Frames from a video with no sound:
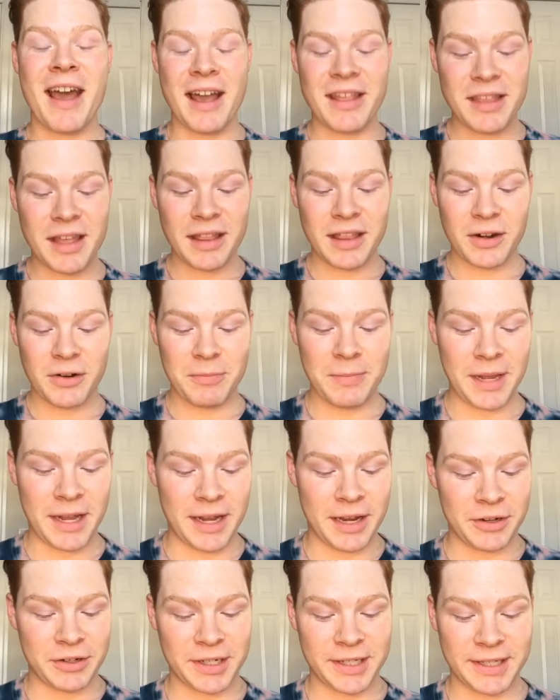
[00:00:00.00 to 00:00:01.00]
I thought that it would be
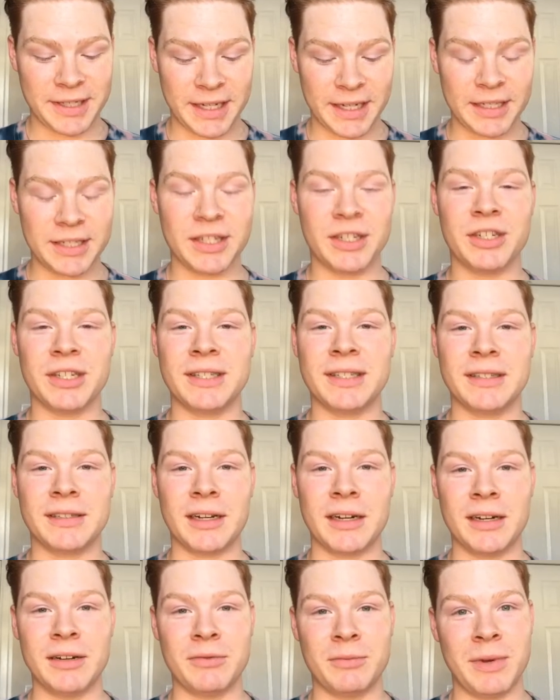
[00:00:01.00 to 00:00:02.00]
interesting to just
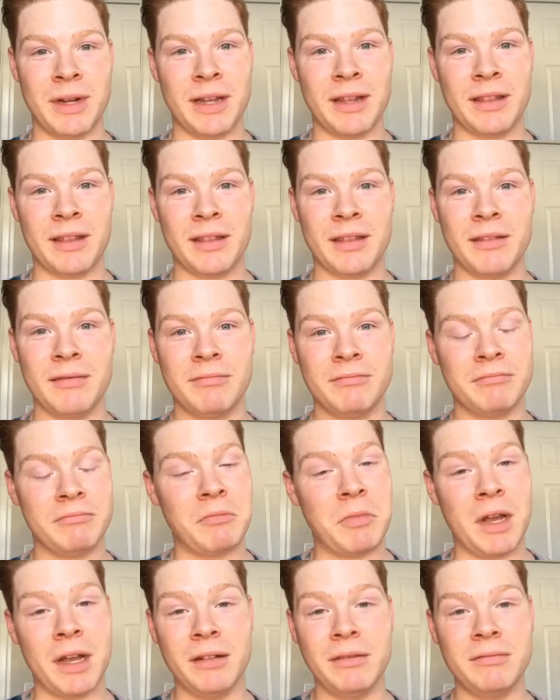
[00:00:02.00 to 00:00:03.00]
start with,
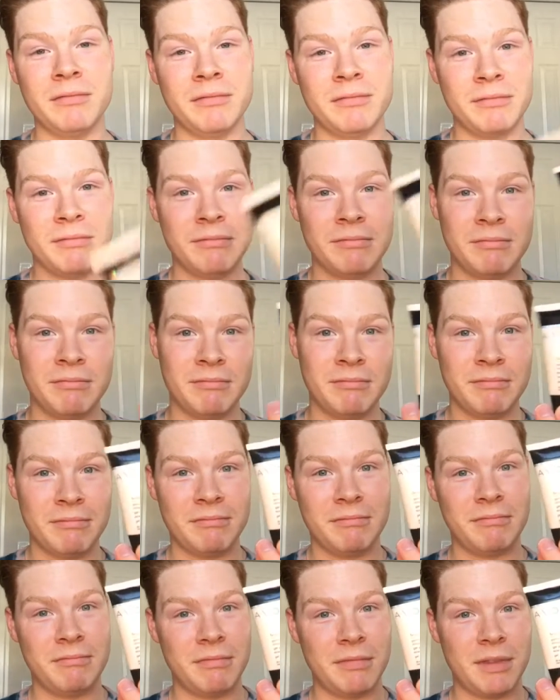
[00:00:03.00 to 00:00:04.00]
well,
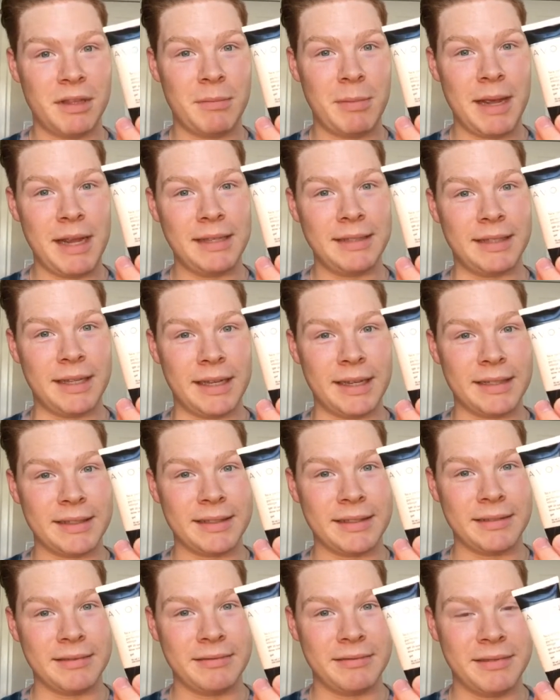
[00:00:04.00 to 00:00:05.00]
the
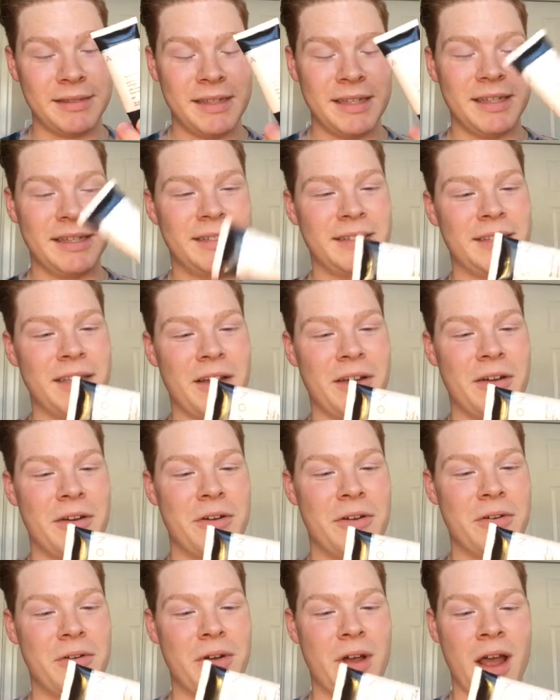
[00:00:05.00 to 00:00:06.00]
basics.
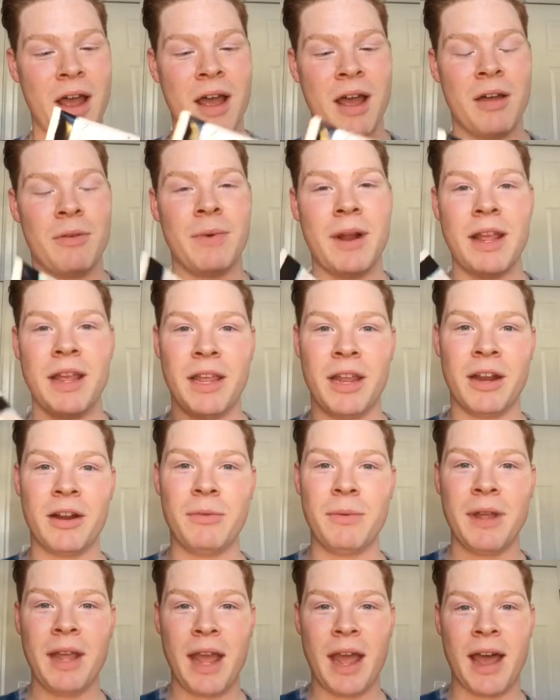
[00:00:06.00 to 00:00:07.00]
So right here
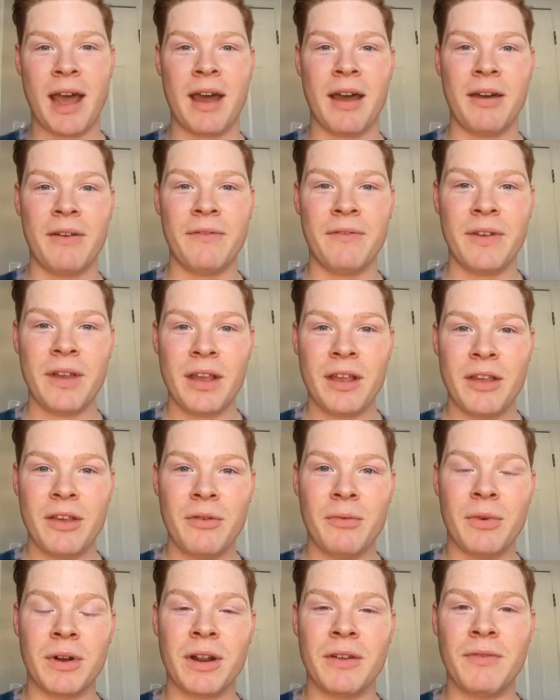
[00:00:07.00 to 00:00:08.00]
we have
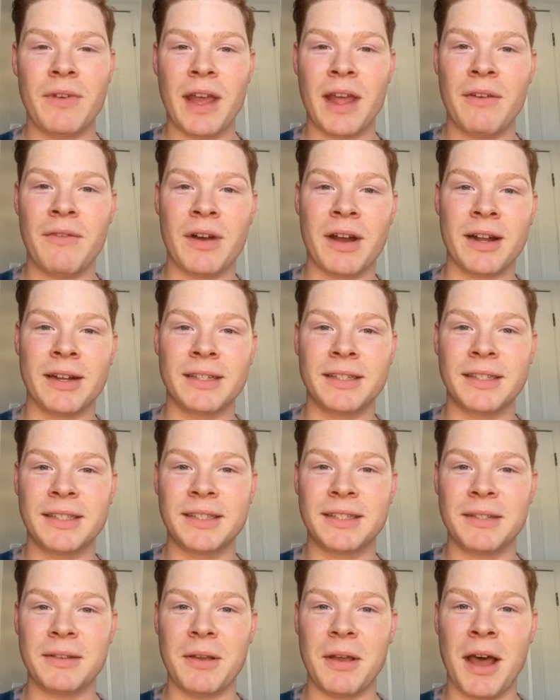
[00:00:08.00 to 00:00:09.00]
one of
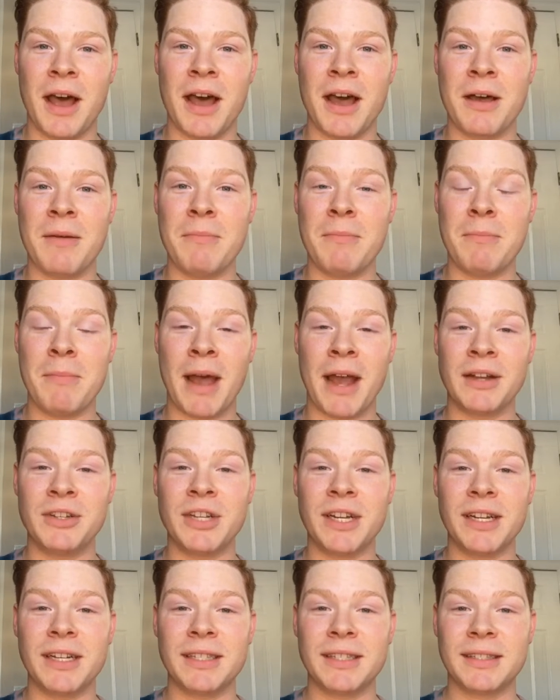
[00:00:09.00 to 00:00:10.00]
Avon's
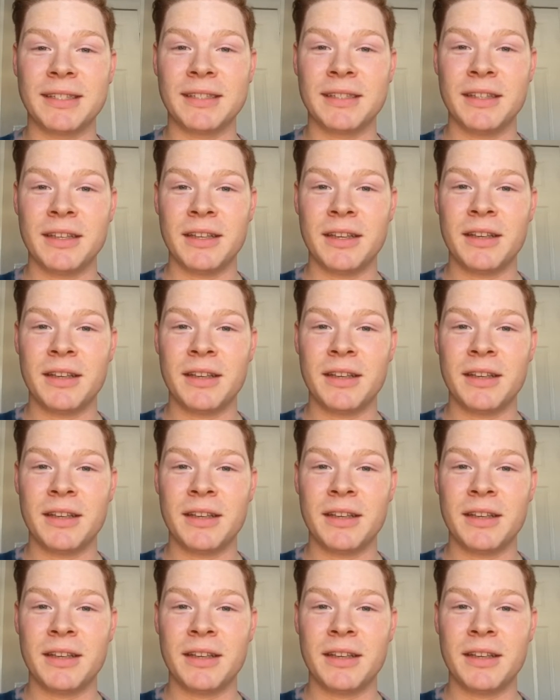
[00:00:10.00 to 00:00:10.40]
MagiX